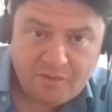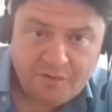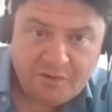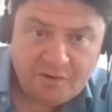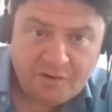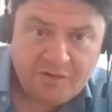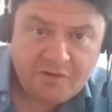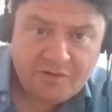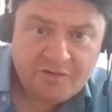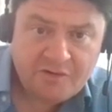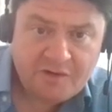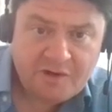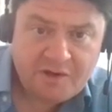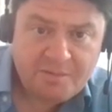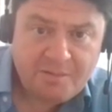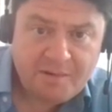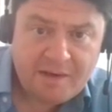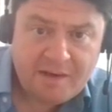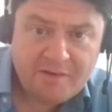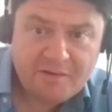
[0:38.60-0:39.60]
So just
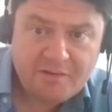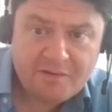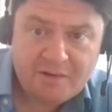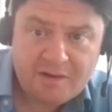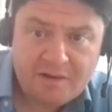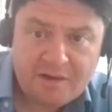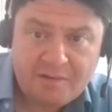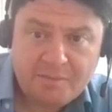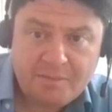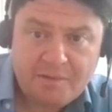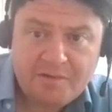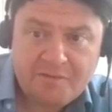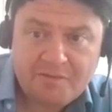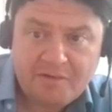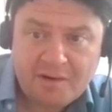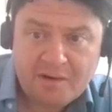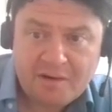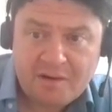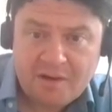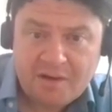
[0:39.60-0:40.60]
skipping into a little bit of
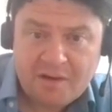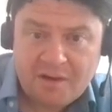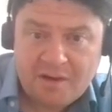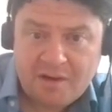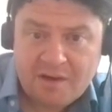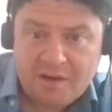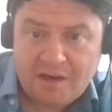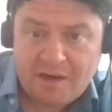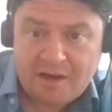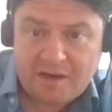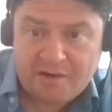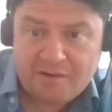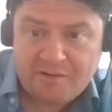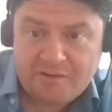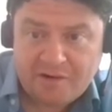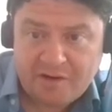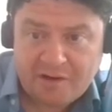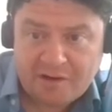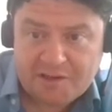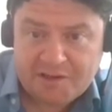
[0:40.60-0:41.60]
an
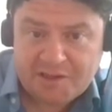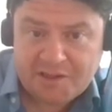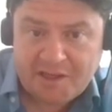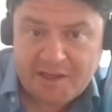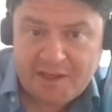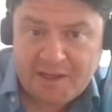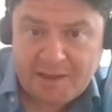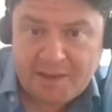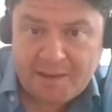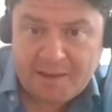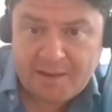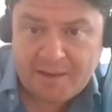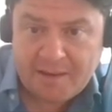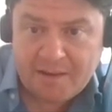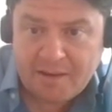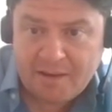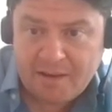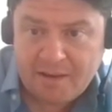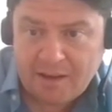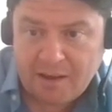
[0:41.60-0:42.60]
introduction here.
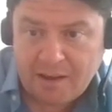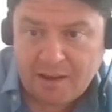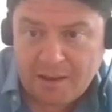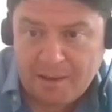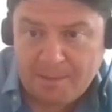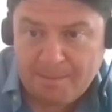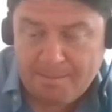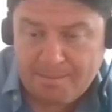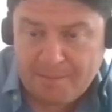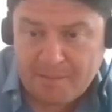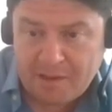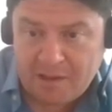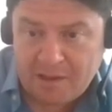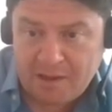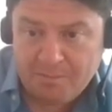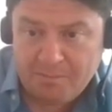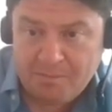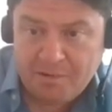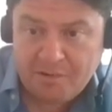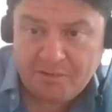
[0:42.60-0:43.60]

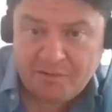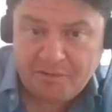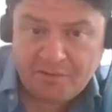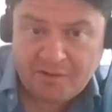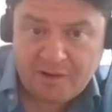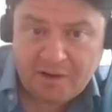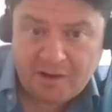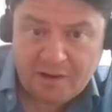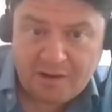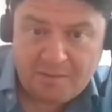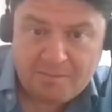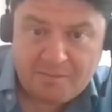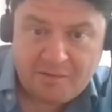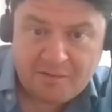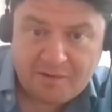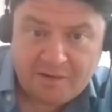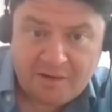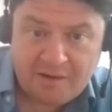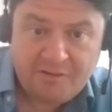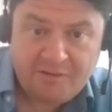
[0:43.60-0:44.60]
Kpis
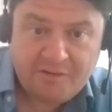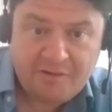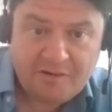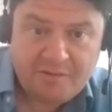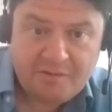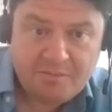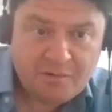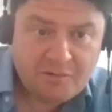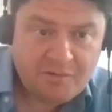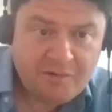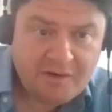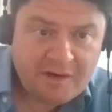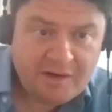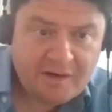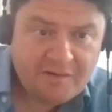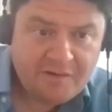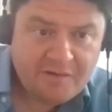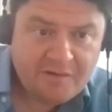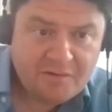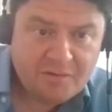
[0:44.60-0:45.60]
is a listed
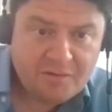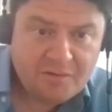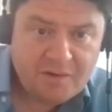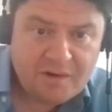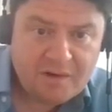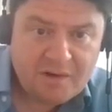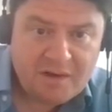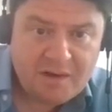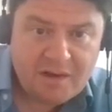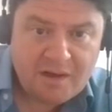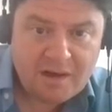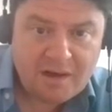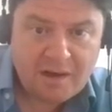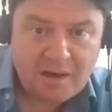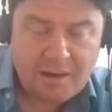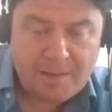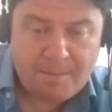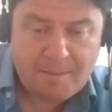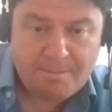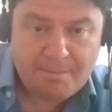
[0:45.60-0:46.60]
multinational
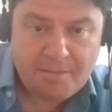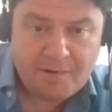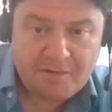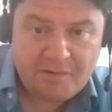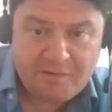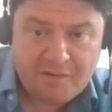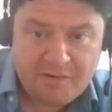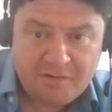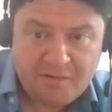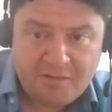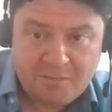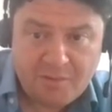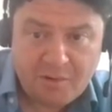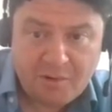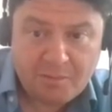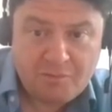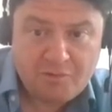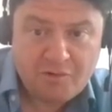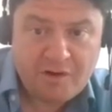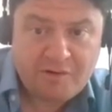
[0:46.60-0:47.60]
business, and we
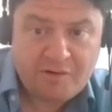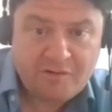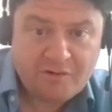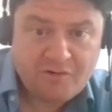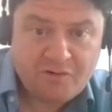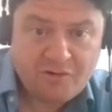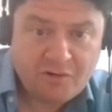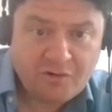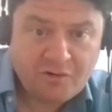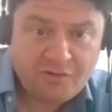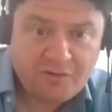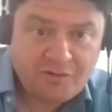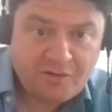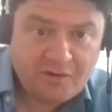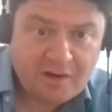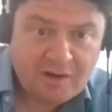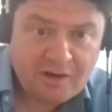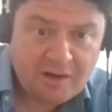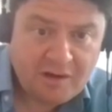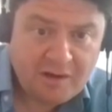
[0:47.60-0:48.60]
operate across
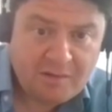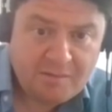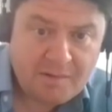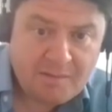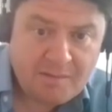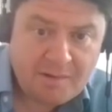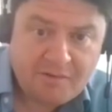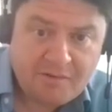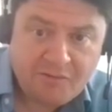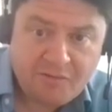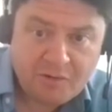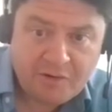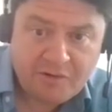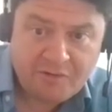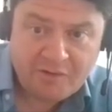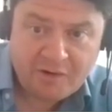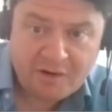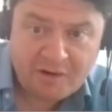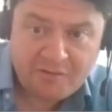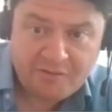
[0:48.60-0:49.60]
about
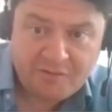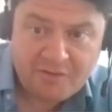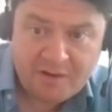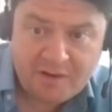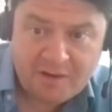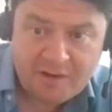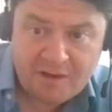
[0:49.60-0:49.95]
45